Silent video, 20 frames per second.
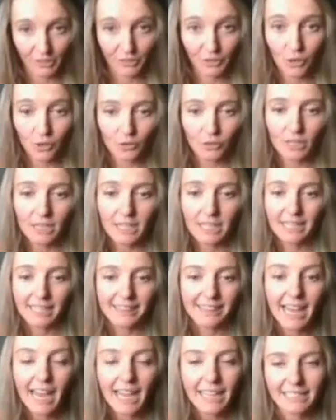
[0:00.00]
So
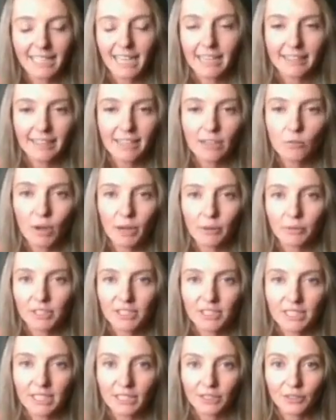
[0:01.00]
that's, I think, why we're
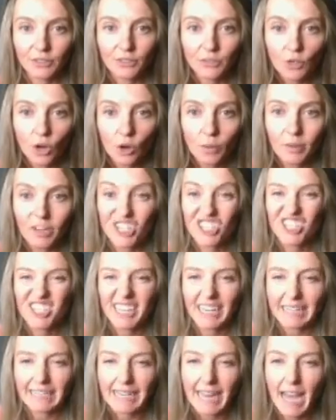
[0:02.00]
seeing so much
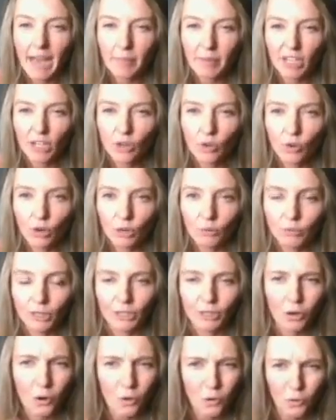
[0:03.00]
dynamic core
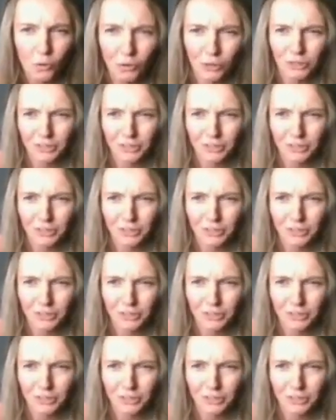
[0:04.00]
work. Oh,